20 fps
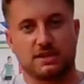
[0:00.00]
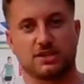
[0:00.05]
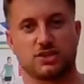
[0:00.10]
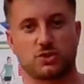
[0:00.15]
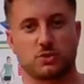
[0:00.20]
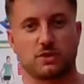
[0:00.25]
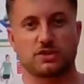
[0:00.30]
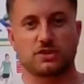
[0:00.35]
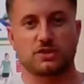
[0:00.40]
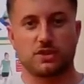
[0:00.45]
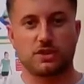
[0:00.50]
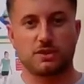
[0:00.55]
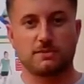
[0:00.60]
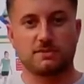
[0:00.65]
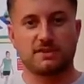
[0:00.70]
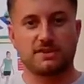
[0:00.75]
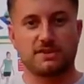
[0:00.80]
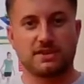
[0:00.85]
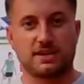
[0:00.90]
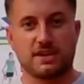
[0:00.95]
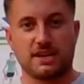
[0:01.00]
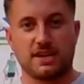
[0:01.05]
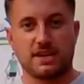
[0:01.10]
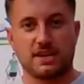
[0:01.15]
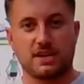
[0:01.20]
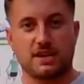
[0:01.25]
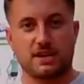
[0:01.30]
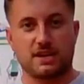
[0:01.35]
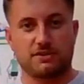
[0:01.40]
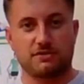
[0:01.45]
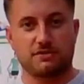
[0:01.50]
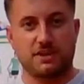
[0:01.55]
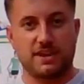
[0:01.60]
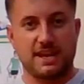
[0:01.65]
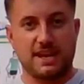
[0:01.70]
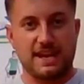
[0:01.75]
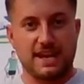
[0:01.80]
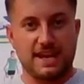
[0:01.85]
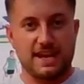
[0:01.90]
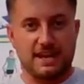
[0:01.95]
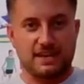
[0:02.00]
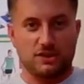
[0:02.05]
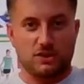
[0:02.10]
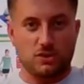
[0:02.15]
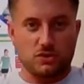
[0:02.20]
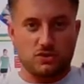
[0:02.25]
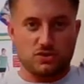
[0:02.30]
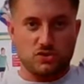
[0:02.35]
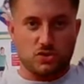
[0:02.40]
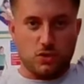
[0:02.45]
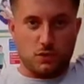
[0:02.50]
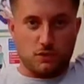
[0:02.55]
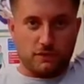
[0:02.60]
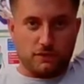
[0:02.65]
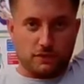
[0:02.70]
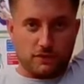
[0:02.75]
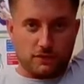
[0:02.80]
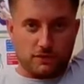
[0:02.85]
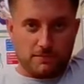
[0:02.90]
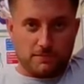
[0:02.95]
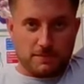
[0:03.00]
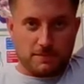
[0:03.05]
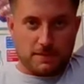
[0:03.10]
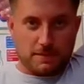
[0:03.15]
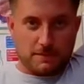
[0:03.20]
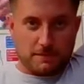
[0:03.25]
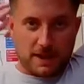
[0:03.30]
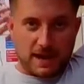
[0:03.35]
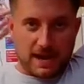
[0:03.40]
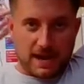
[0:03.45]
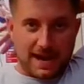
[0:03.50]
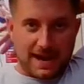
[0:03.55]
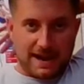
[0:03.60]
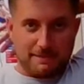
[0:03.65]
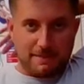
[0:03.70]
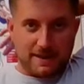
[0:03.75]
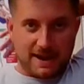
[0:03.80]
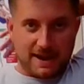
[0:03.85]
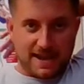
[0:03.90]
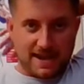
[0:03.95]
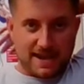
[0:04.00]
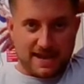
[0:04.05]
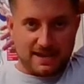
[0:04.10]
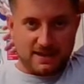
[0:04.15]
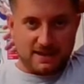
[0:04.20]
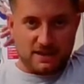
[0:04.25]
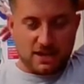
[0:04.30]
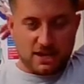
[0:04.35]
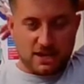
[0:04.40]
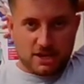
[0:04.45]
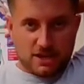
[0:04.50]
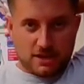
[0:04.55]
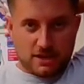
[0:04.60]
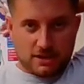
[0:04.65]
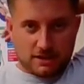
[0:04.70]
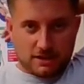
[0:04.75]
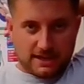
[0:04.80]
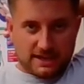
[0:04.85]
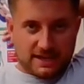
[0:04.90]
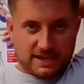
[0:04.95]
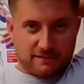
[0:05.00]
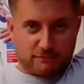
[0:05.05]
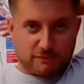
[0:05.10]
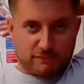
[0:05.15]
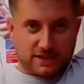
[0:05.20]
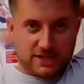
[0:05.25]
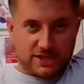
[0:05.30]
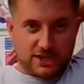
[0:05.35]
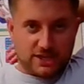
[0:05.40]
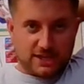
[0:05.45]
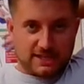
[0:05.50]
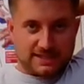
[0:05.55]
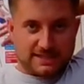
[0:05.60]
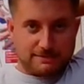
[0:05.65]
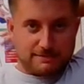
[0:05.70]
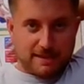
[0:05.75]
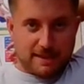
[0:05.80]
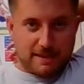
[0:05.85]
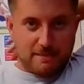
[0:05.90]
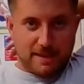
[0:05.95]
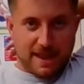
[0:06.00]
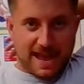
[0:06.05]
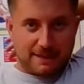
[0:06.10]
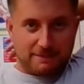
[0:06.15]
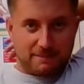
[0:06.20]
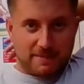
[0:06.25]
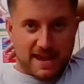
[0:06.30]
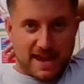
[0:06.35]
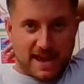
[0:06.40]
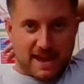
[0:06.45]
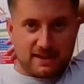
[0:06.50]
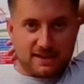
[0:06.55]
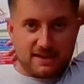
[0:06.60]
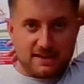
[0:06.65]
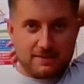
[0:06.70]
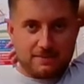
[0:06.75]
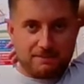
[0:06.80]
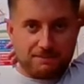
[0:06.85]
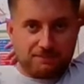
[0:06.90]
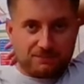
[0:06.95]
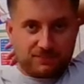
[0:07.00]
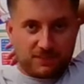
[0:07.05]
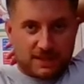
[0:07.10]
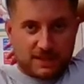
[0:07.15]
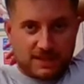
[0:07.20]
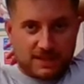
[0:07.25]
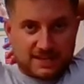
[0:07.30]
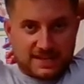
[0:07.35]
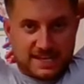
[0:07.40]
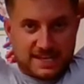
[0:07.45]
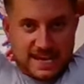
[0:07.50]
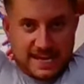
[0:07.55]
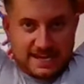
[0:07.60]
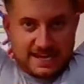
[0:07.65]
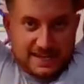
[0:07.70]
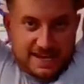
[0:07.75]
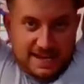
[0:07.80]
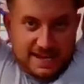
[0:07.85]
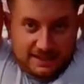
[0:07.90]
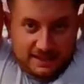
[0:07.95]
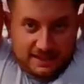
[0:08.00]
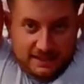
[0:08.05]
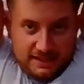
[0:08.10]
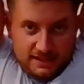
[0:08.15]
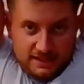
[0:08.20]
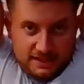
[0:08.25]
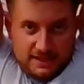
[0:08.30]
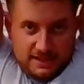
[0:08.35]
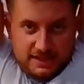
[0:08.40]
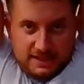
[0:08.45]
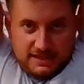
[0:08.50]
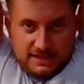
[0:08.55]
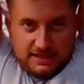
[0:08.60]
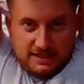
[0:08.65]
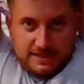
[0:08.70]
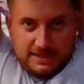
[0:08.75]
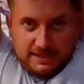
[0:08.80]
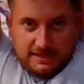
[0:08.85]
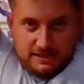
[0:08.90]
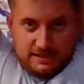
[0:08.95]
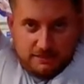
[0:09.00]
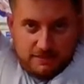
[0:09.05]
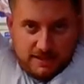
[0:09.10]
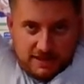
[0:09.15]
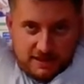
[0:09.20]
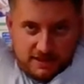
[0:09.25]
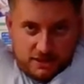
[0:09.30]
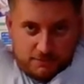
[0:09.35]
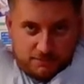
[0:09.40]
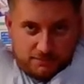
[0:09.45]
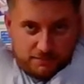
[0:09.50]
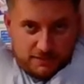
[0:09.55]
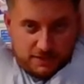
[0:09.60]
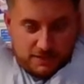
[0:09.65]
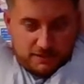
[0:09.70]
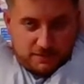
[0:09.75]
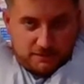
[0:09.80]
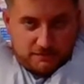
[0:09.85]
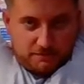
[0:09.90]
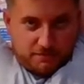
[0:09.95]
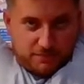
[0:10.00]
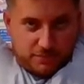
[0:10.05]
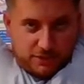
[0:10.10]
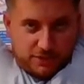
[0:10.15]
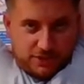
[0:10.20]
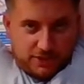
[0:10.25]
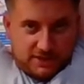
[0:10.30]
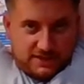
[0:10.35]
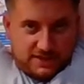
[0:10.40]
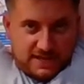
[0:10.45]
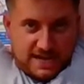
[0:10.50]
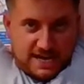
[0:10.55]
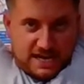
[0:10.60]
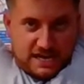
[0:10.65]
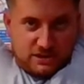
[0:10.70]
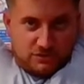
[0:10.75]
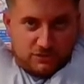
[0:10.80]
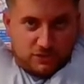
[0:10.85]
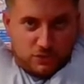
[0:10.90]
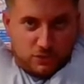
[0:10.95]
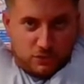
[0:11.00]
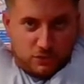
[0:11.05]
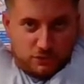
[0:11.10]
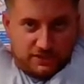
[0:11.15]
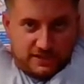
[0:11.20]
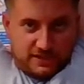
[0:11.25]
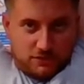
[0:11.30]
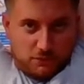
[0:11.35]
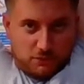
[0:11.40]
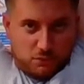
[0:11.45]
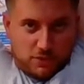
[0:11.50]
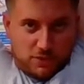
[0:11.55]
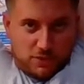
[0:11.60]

Switch arms. Other hand goes over behind my head like I'm reaching into my backpack. Can't get it. Need some help. Push it down. Hold it.